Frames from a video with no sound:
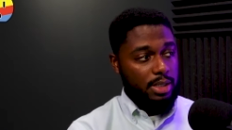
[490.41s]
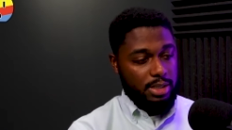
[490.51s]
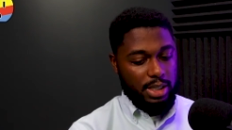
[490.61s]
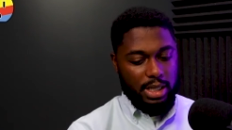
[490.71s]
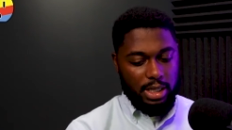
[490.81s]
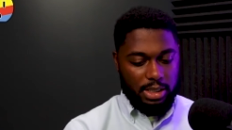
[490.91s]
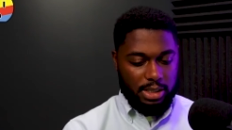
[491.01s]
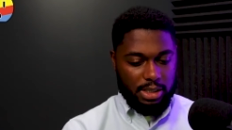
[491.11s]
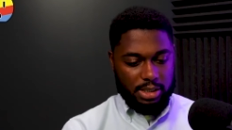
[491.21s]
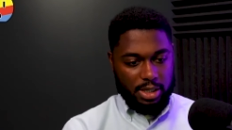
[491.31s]
to getting
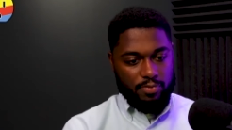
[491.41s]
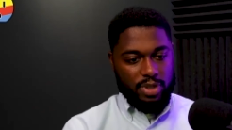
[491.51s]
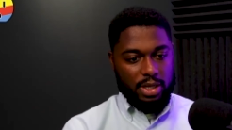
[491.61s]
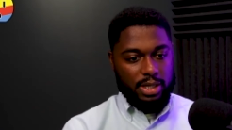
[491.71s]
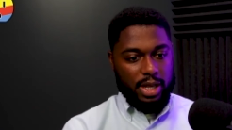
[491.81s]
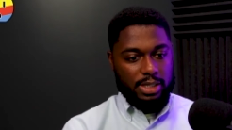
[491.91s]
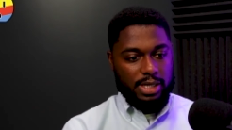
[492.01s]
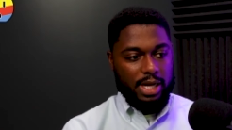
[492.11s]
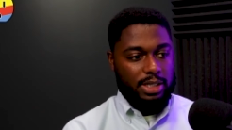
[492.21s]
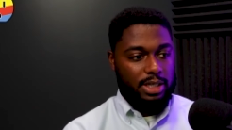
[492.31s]
to something that is
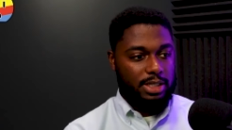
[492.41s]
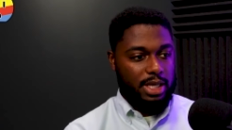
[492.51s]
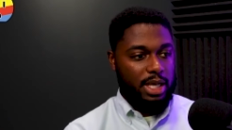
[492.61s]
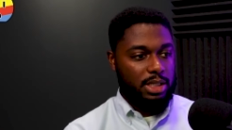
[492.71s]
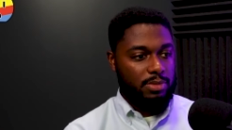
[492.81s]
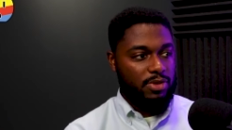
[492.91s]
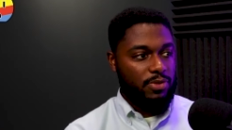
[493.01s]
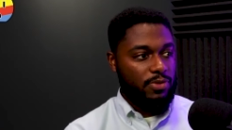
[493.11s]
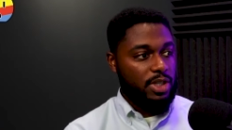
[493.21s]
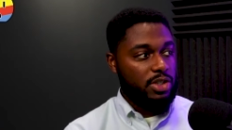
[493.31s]
actually a tangible
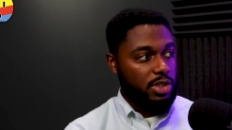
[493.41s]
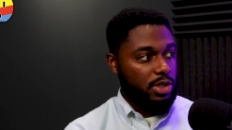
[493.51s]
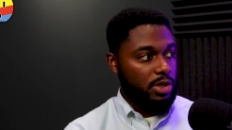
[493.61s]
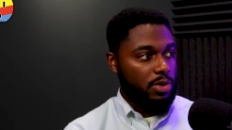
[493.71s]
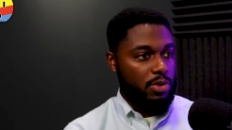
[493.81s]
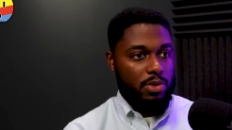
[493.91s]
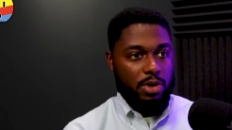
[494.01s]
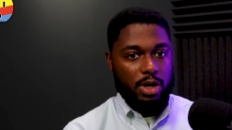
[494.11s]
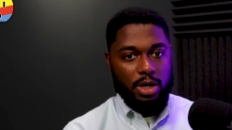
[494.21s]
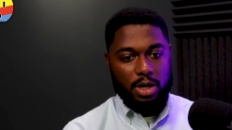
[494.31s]
feature or